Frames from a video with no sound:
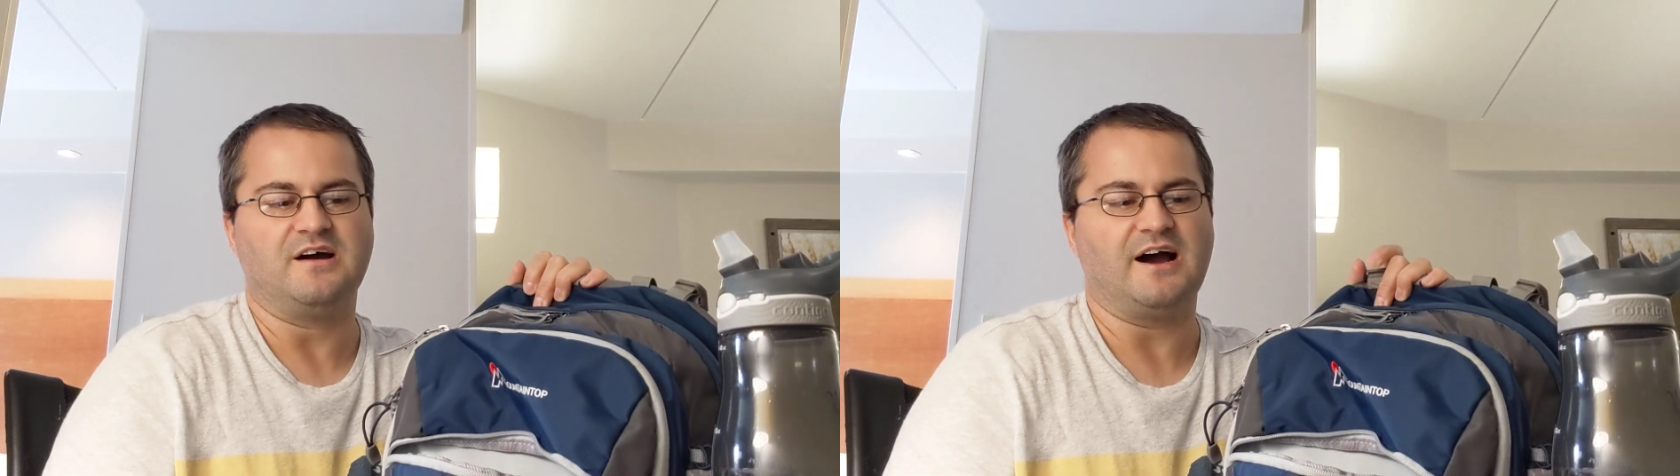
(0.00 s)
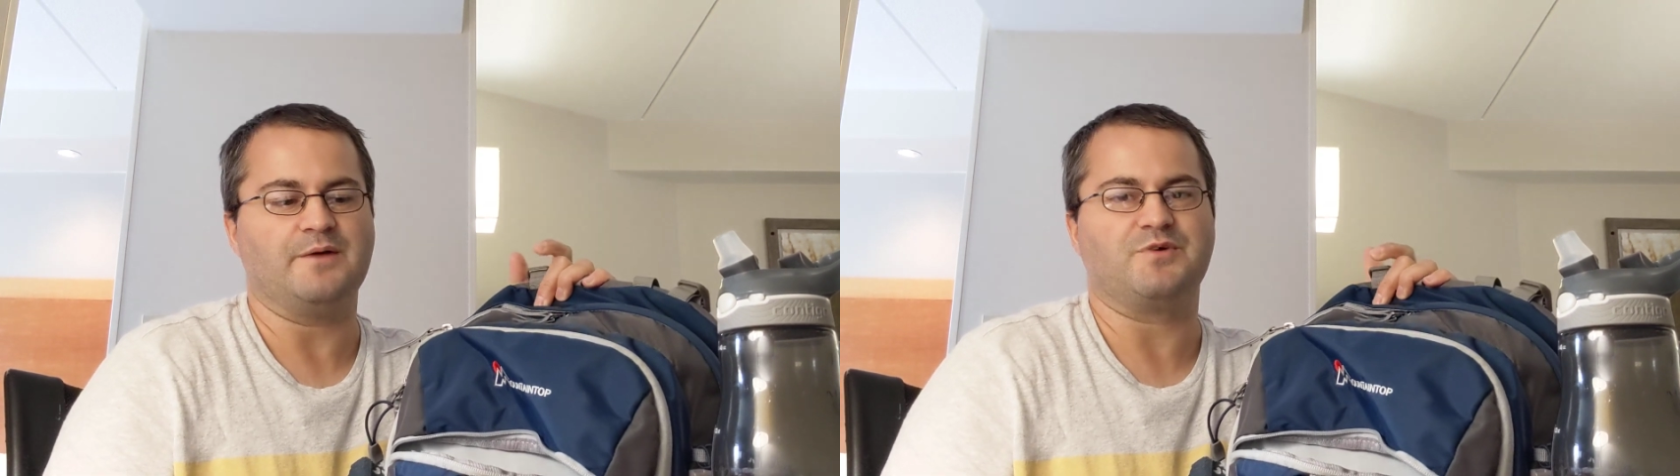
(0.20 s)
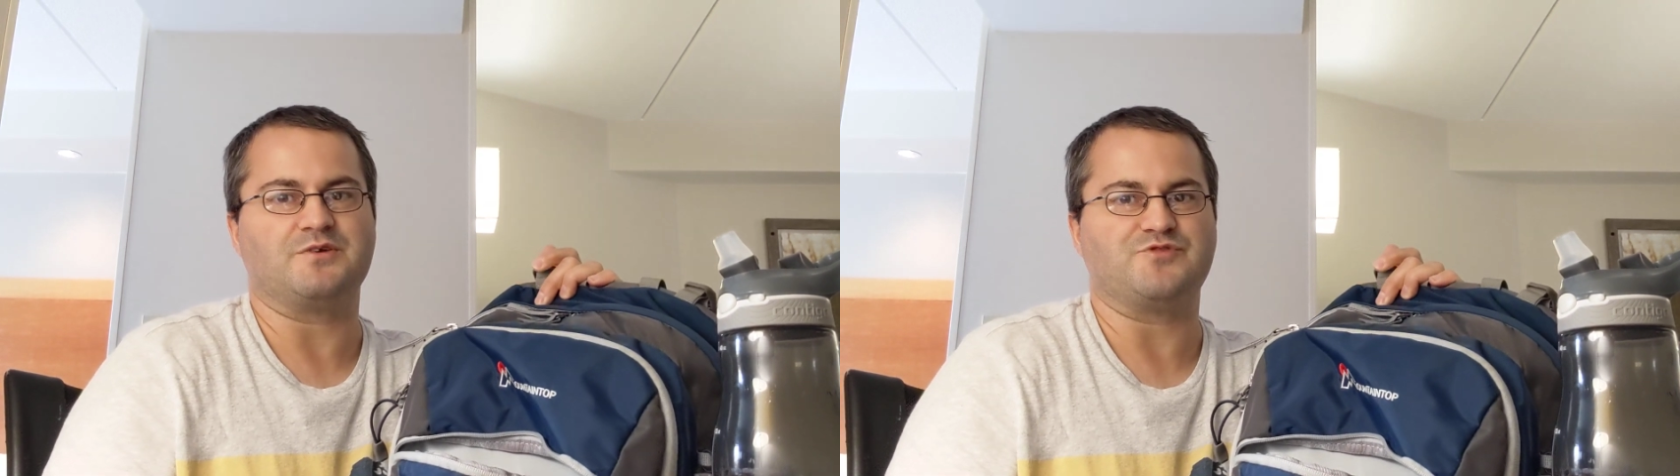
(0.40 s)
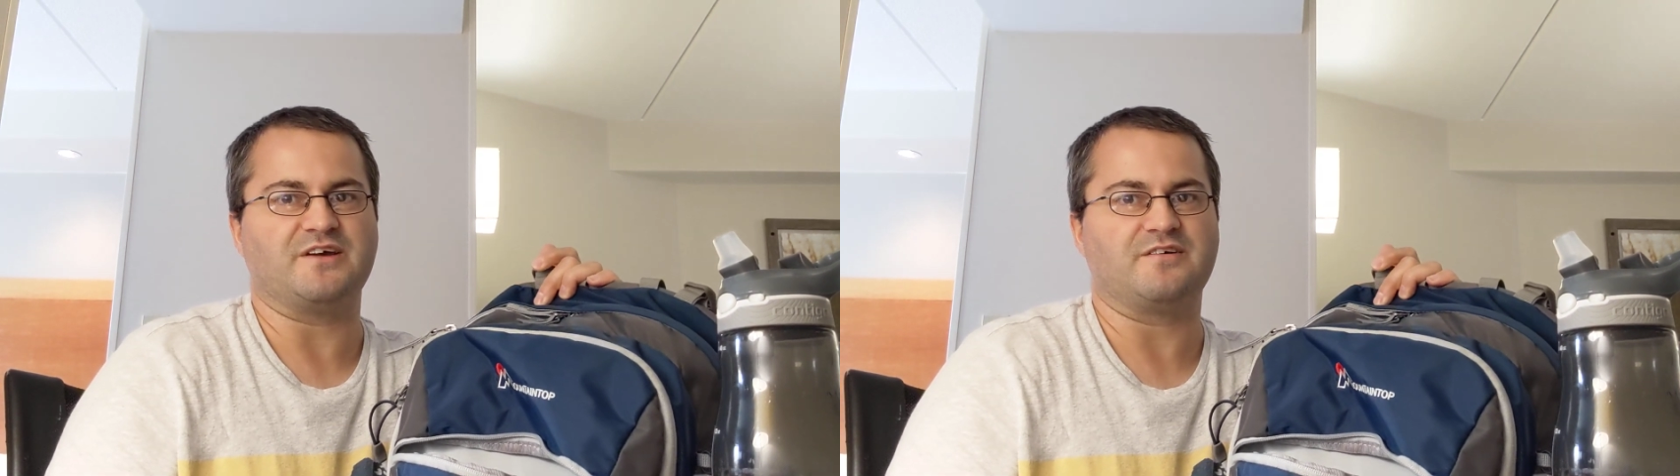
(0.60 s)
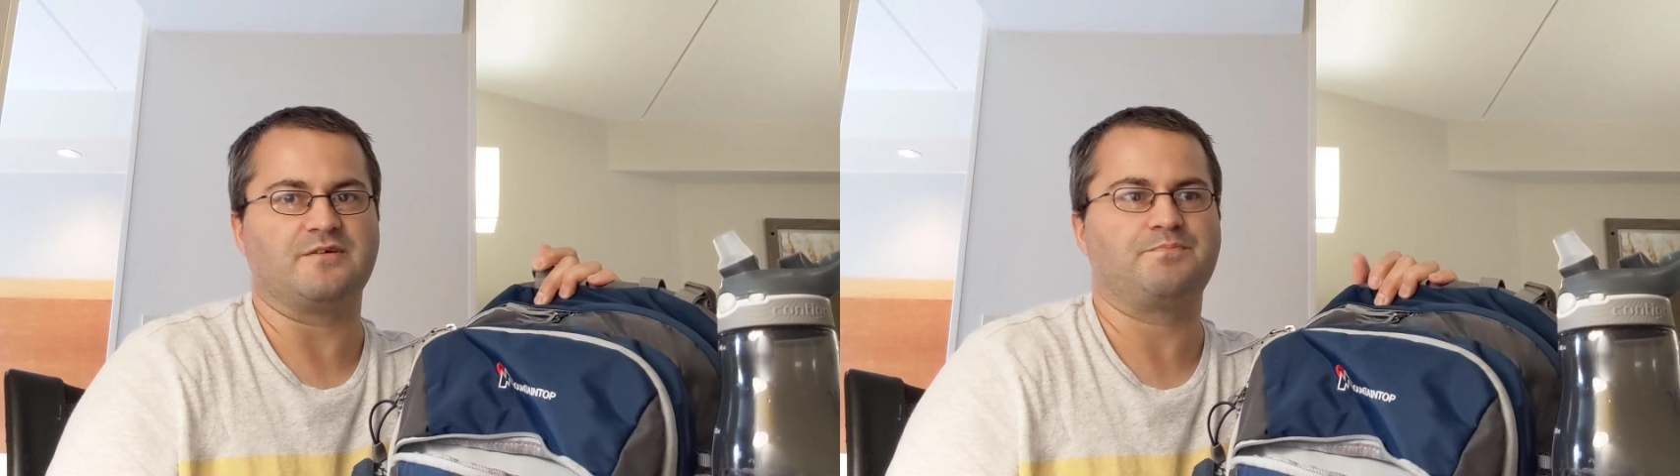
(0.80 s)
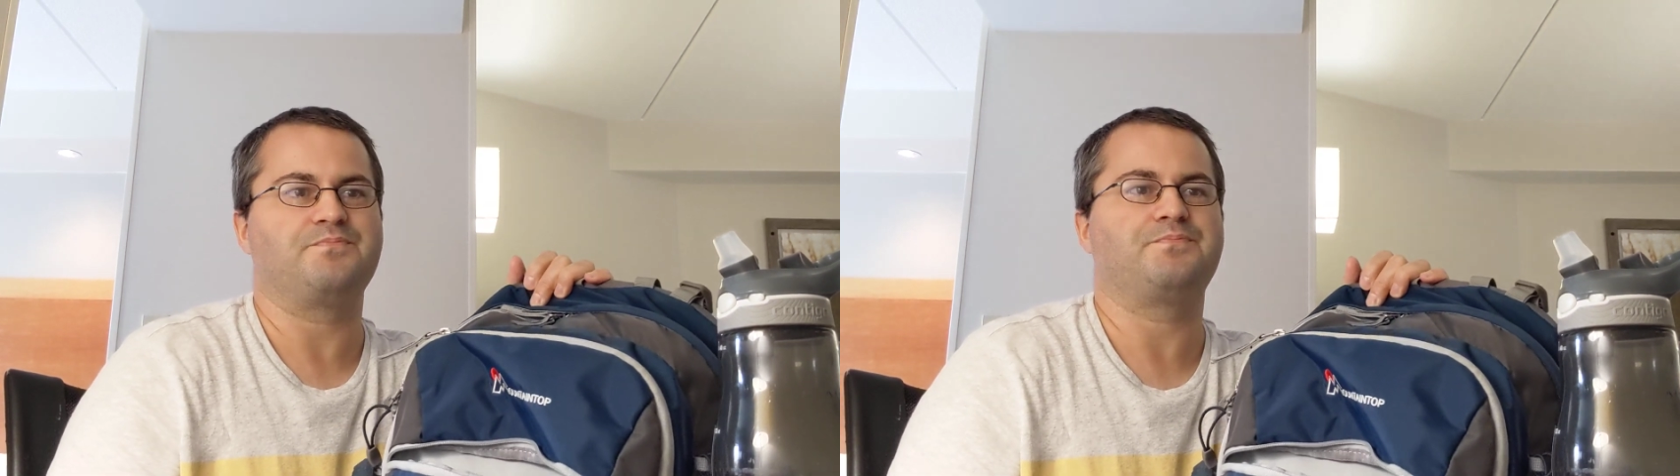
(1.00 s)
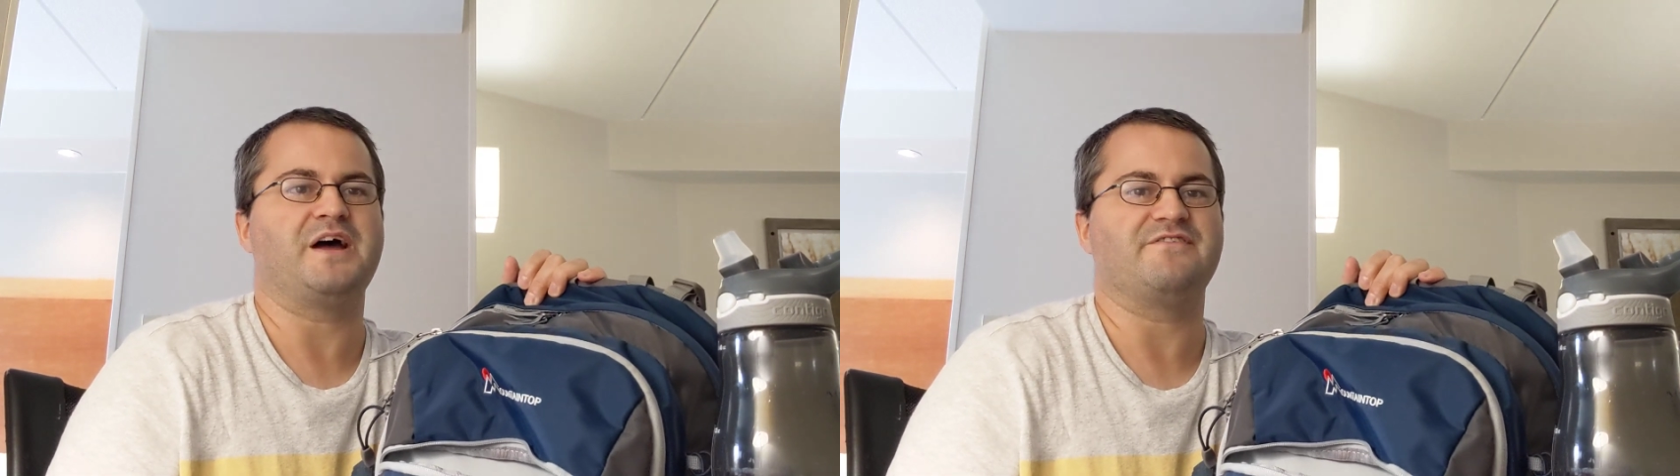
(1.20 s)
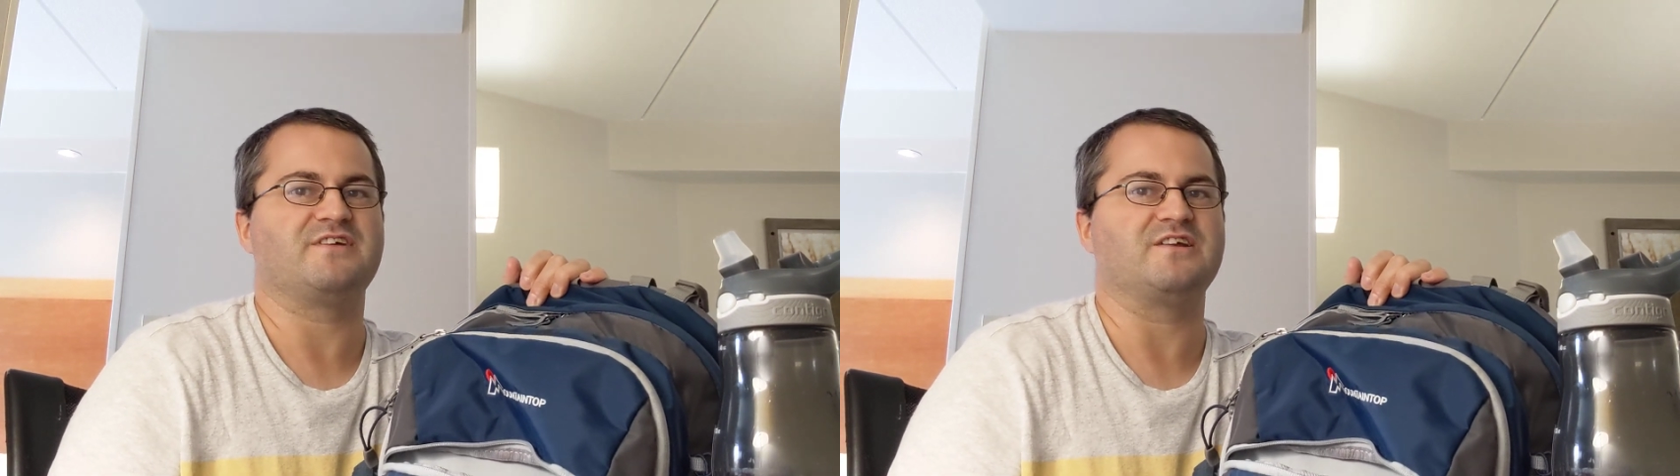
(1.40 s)
am going to bring a
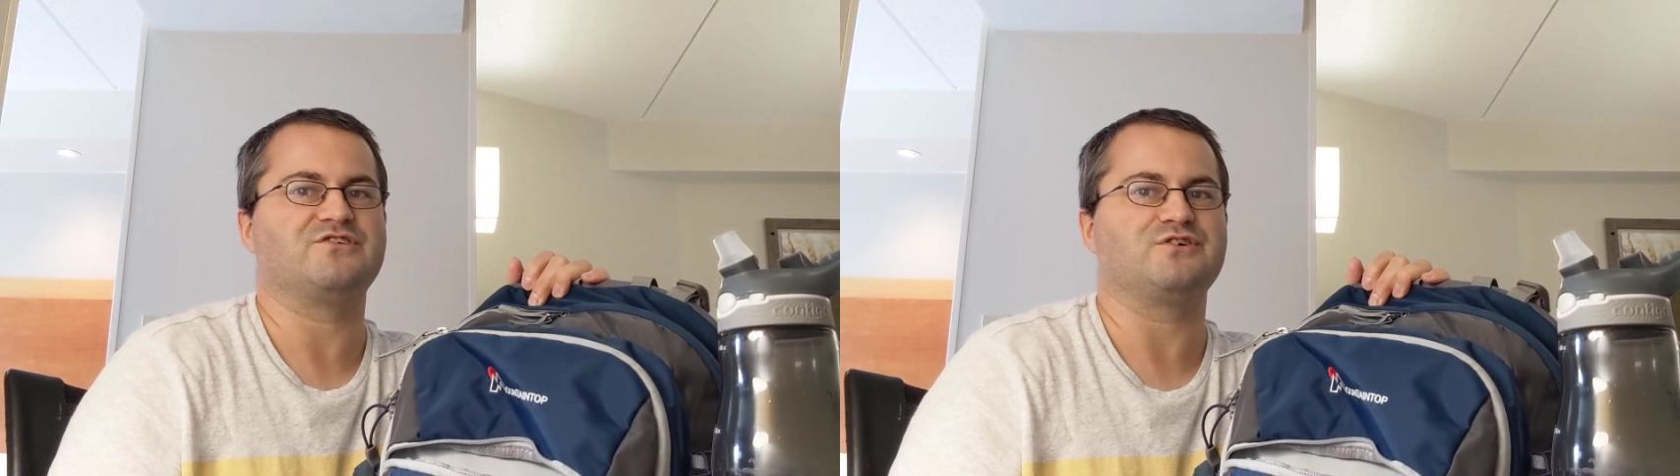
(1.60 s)
pair of tennis